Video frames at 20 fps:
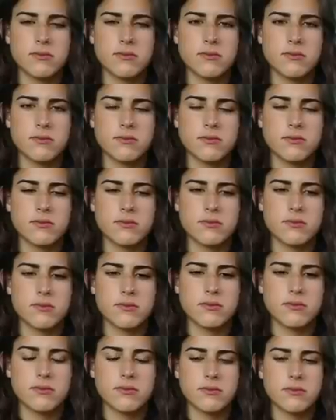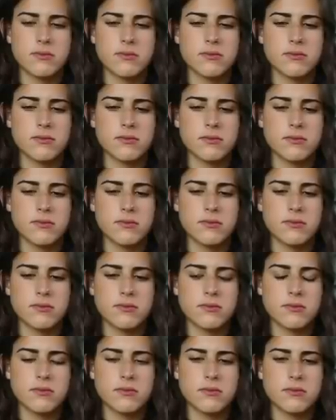
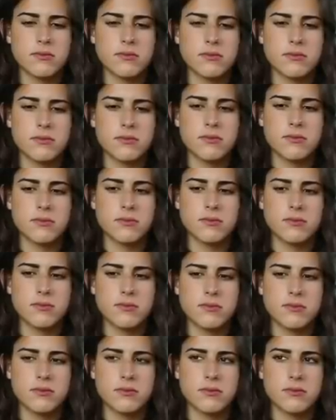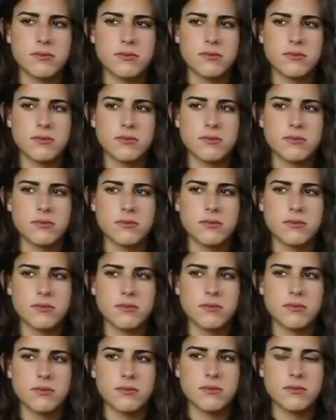
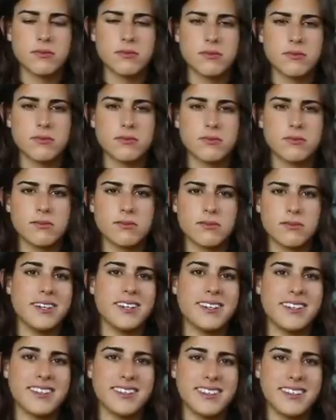The person shown says nothing.